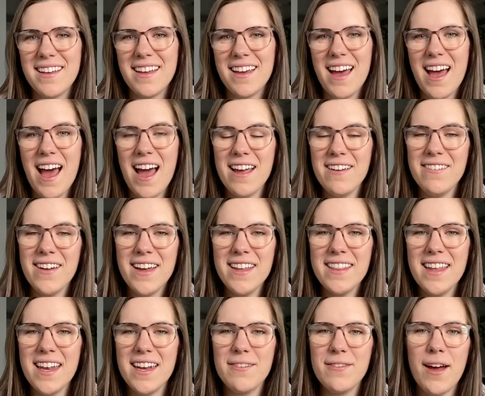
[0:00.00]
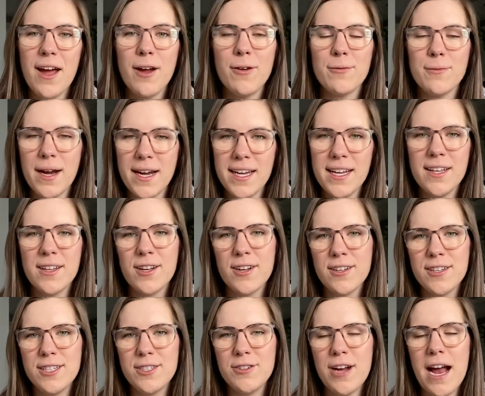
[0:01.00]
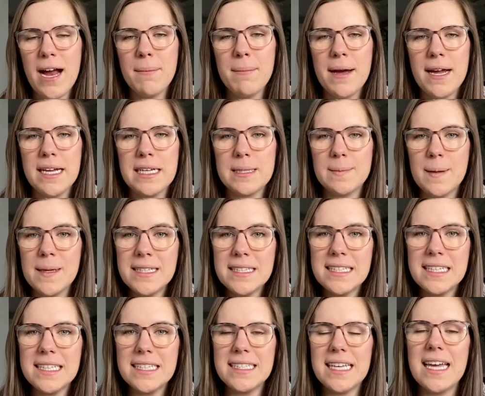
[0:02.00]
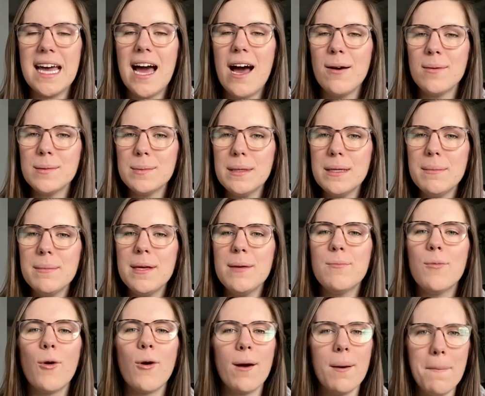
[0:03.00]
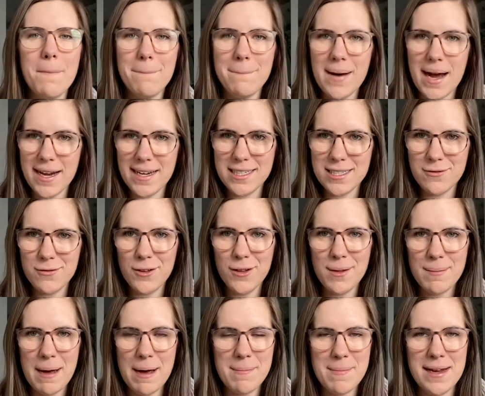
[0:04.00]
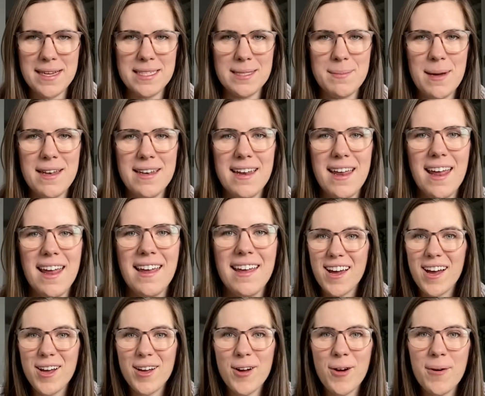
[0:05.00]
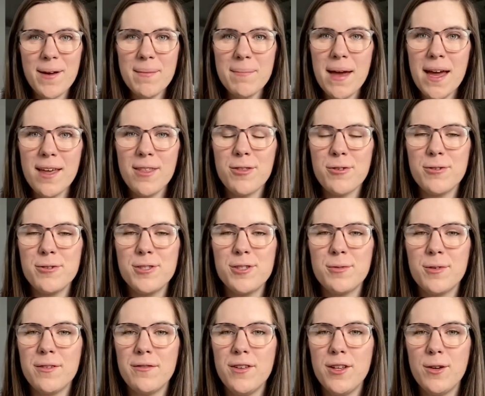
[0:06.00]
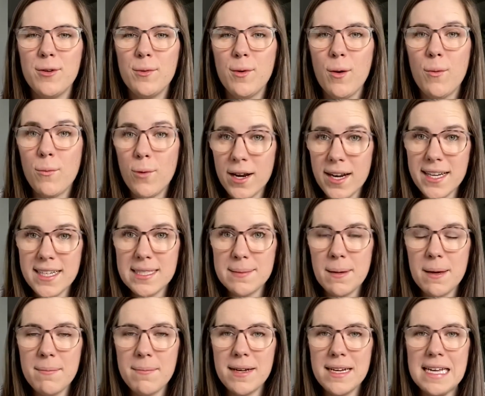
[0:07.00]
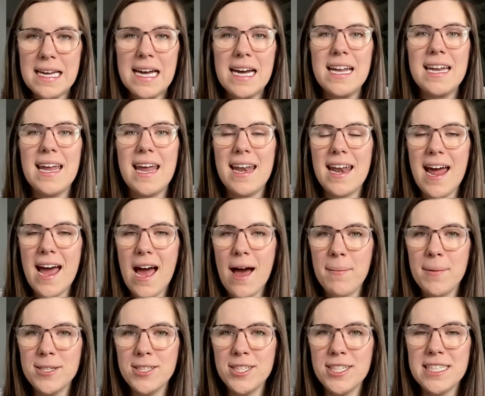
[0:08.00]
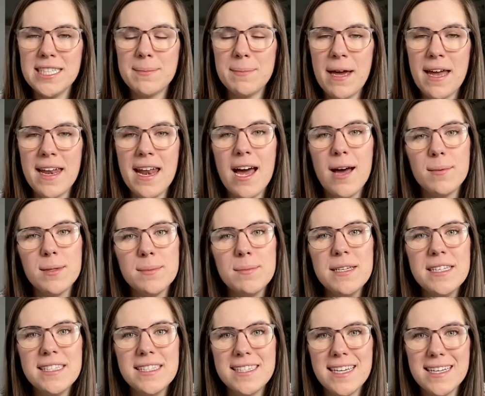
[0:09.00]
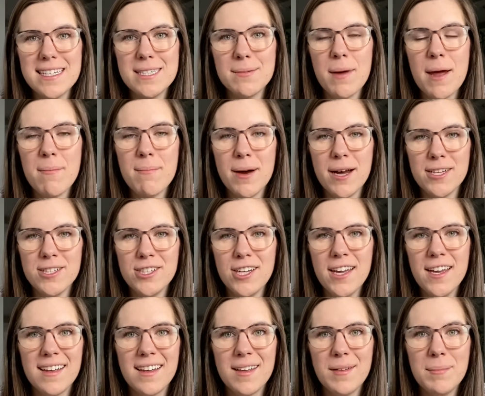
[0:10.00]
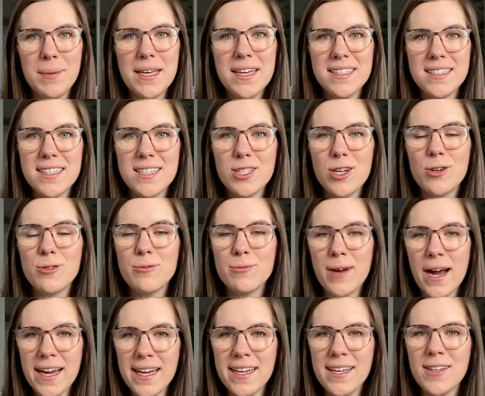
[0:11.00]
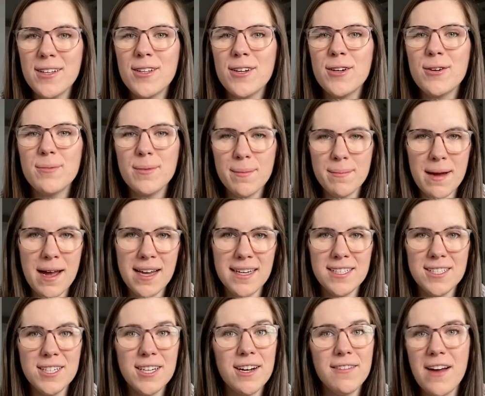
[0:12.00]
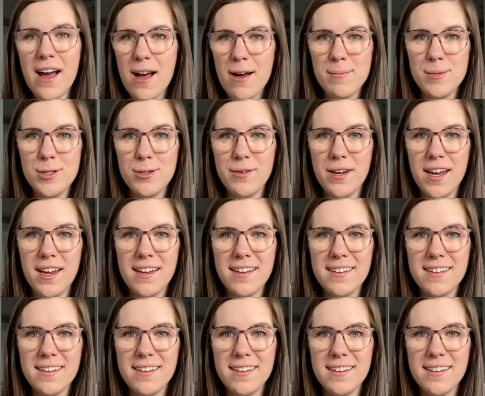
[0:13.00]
I find that if I regularly track my expenses, it helps me to be more mindful about my spending. Going back through to review what I spent money on and how much I spent helps me stick to my budget because it's a regular reminder of how I'm doing.